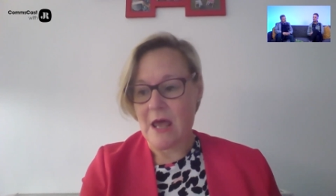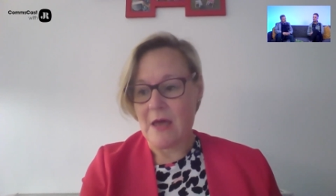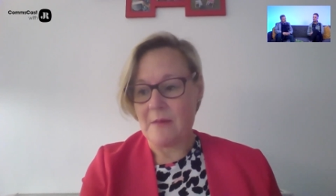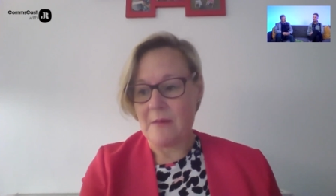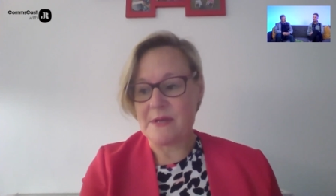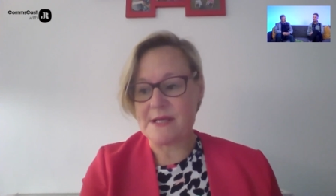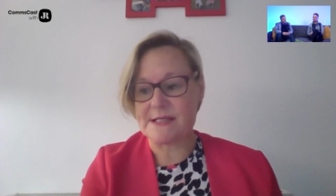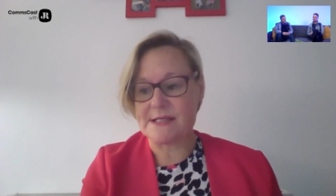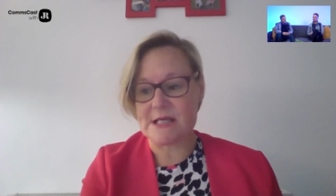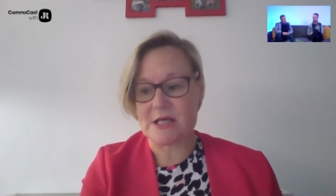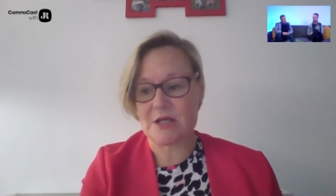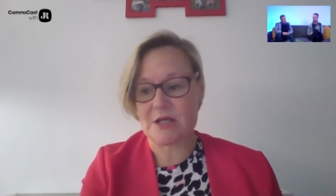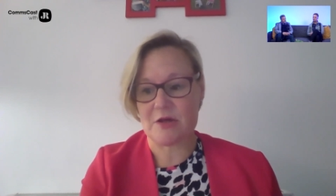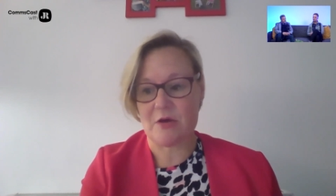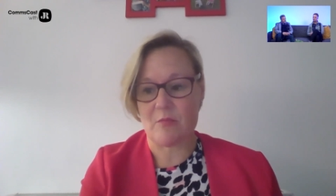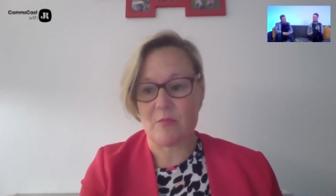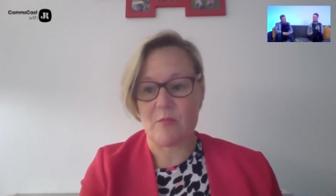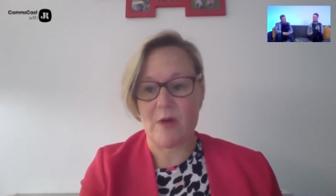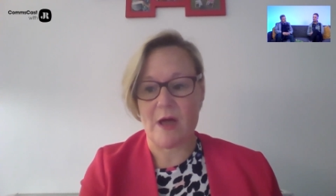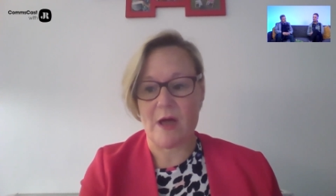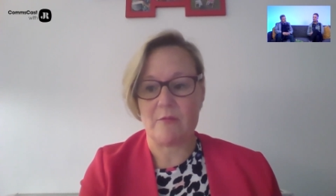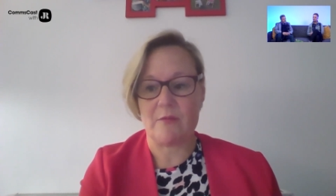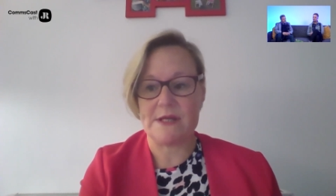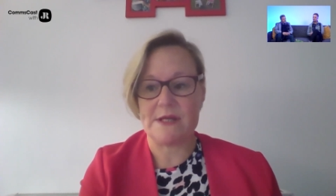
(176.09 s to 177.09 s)
position
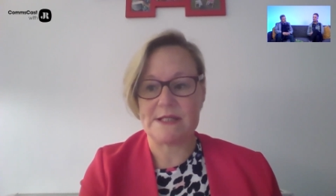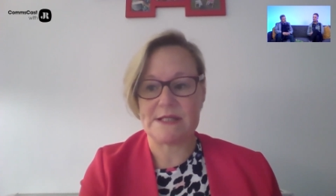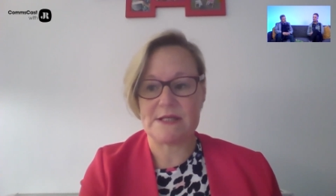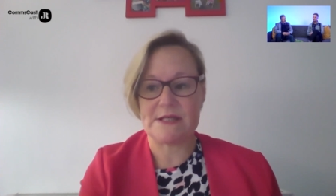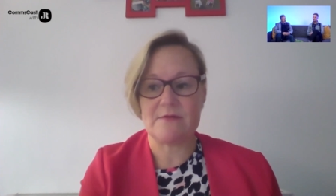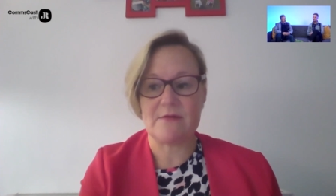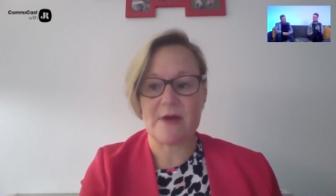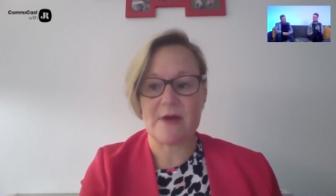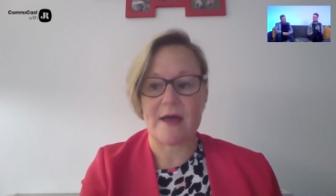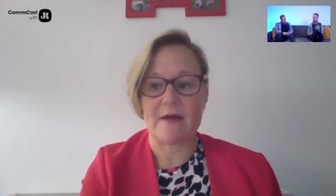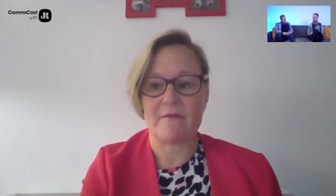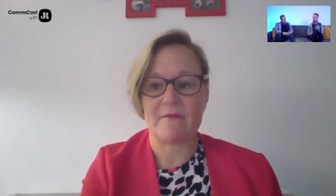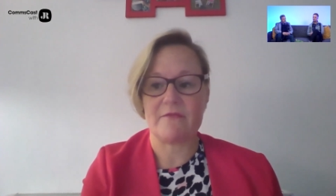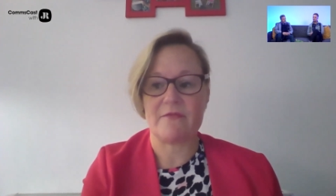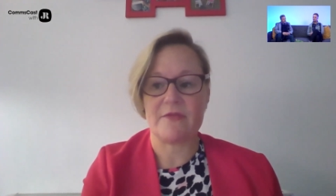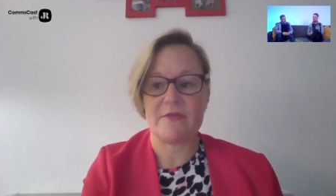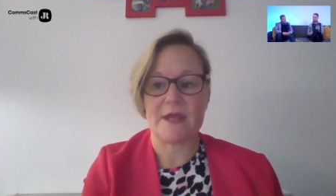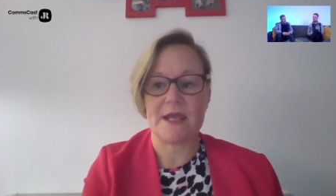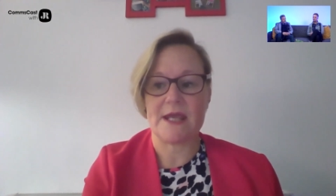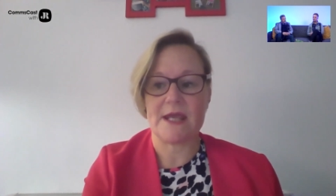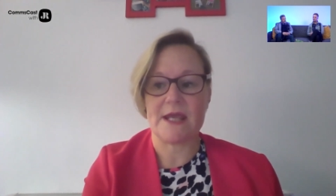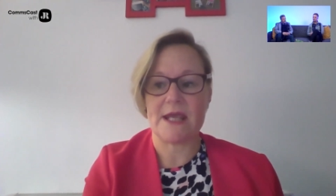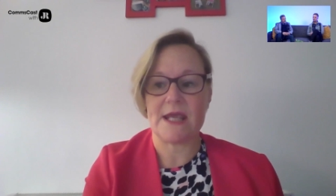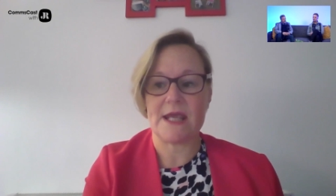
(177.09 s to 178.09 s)
where we do have
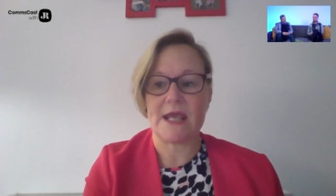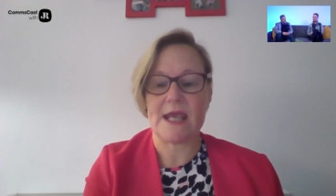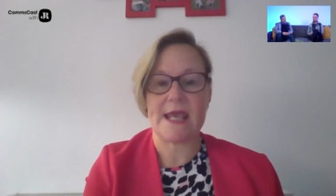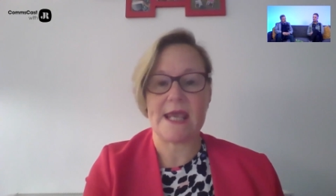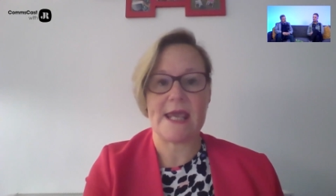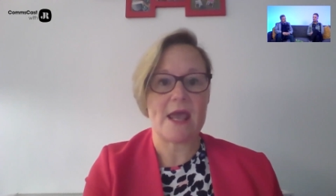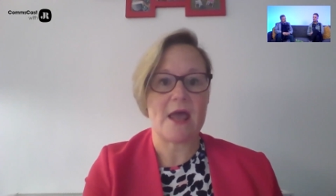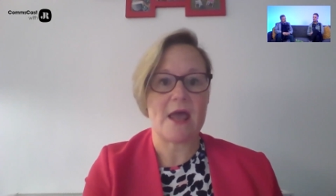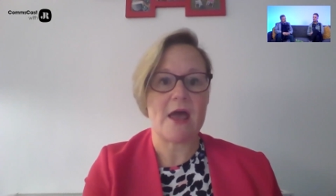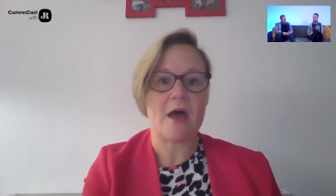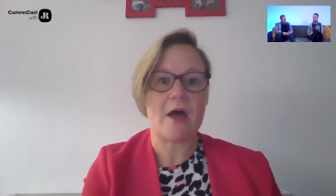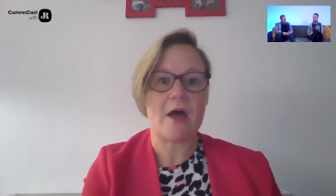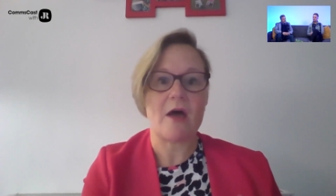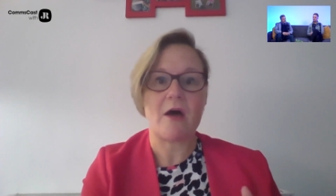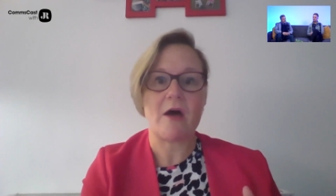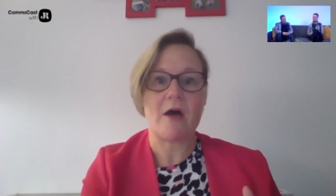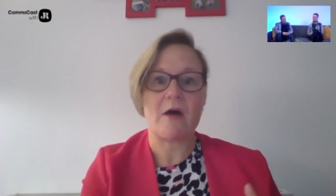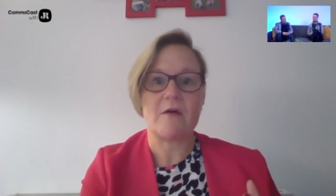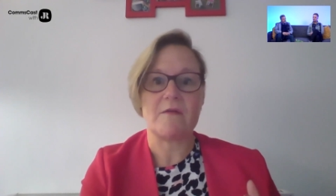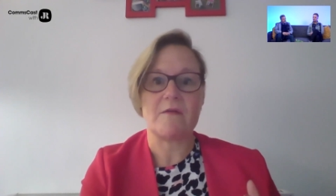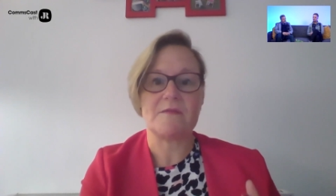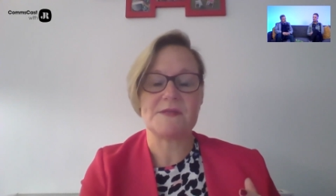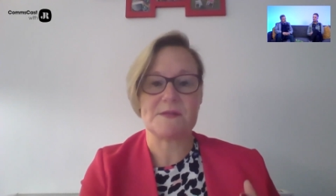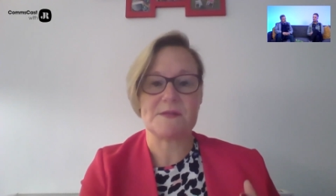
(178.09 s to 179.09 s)
the ear
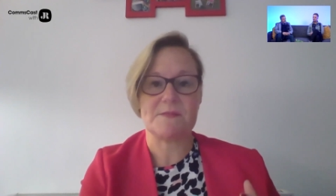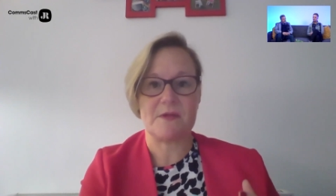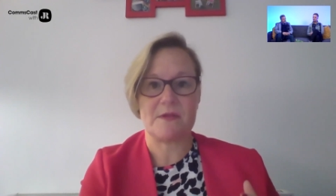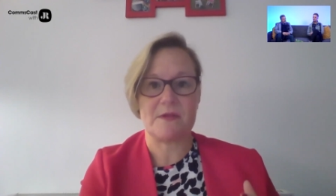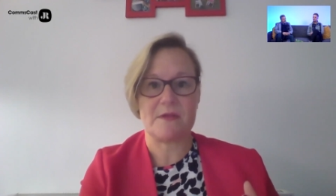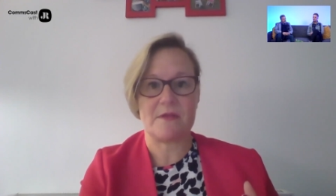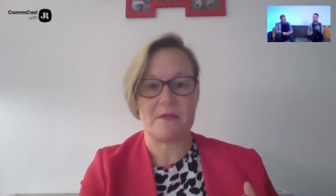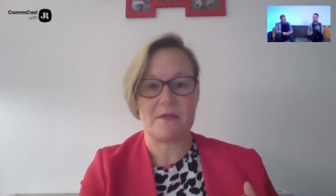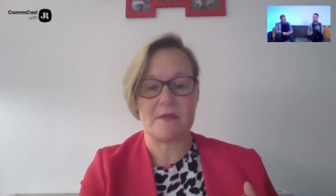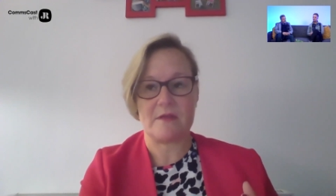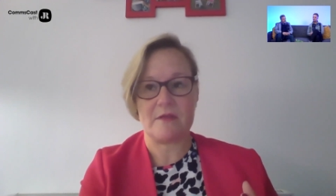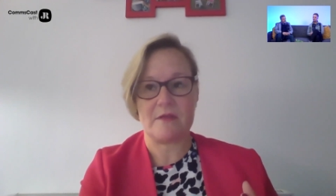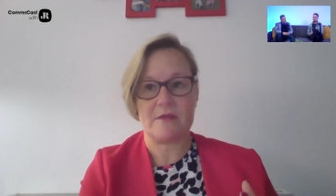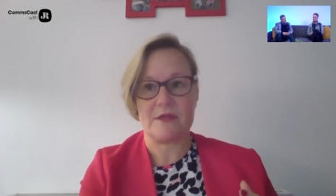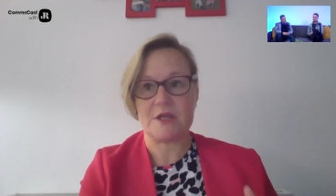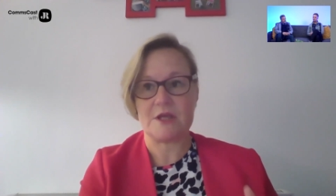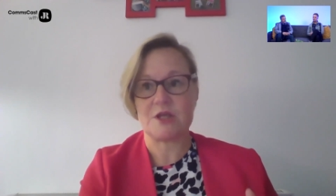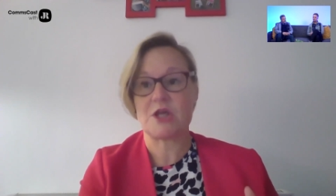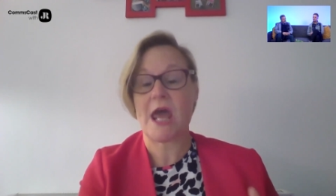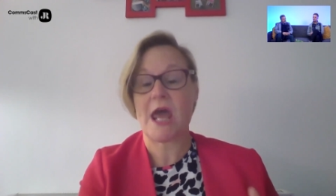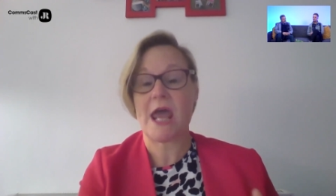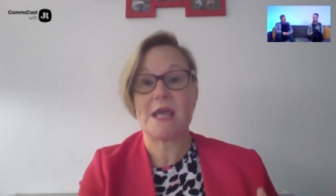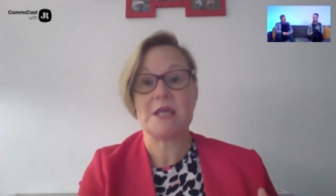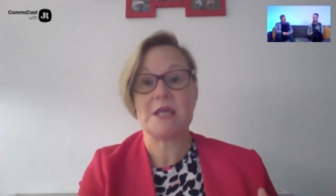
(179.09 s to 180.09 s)
of some of the
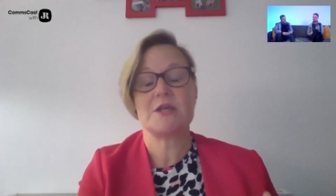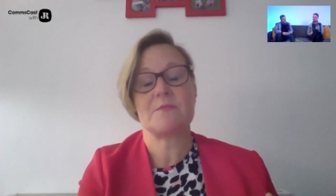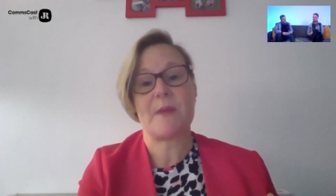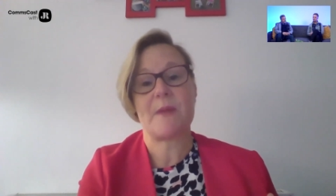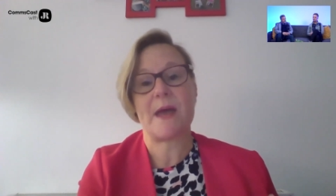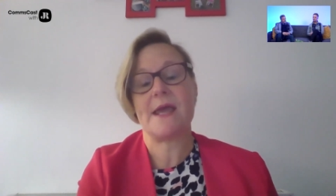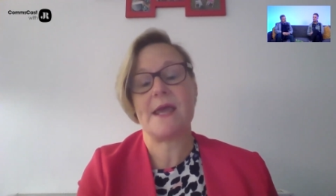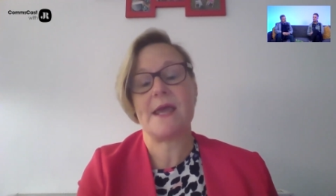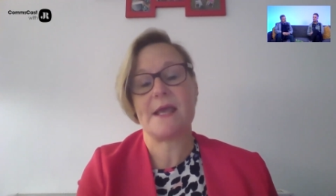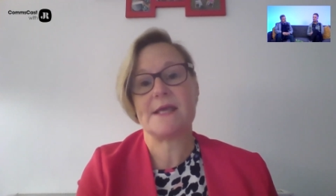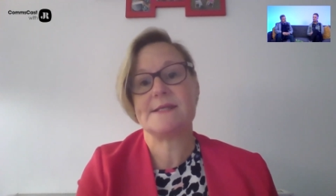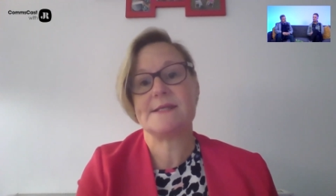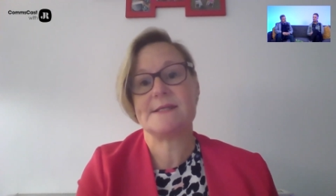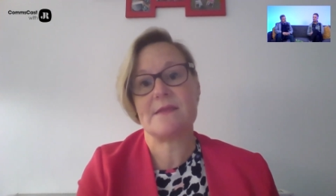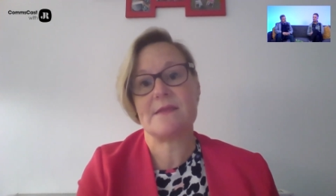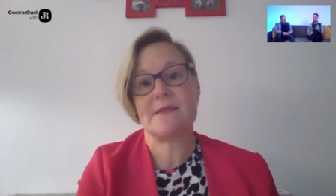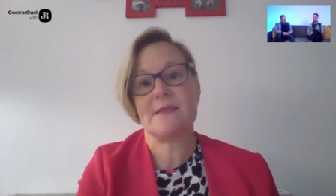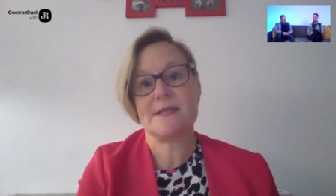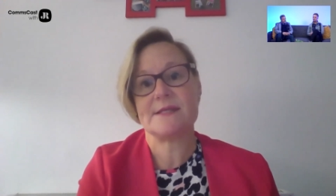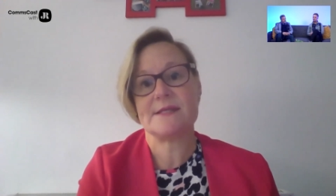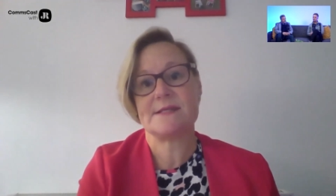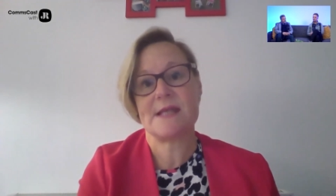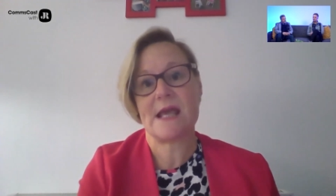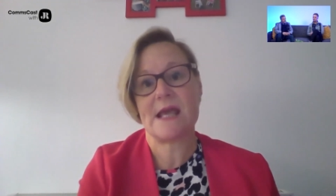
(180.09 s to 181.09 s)
change makers in
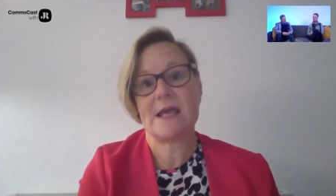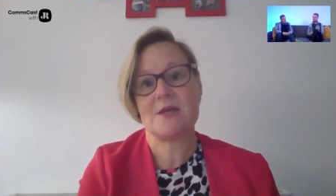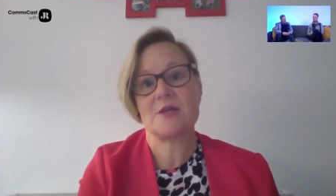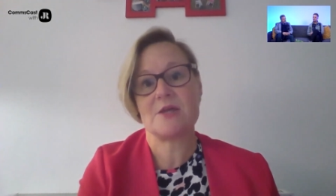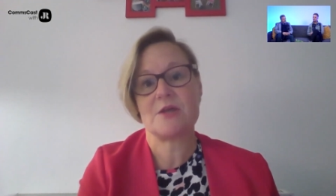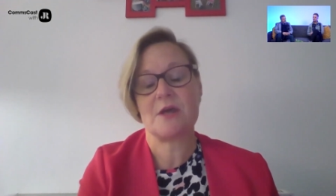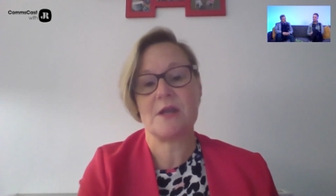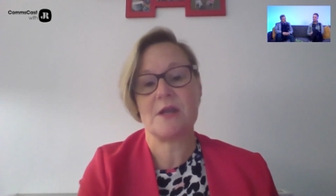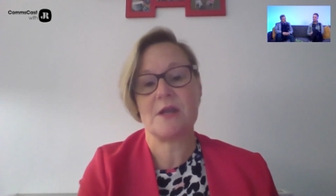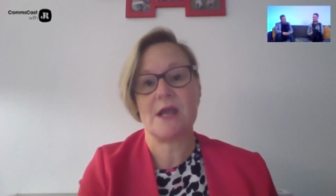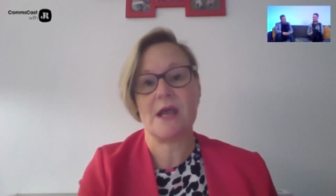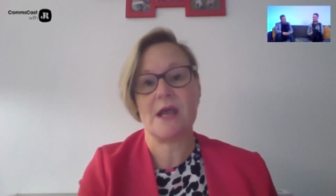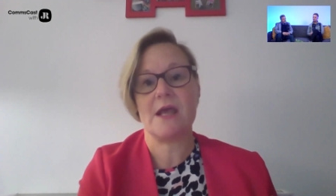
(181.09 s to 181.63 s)
this nation.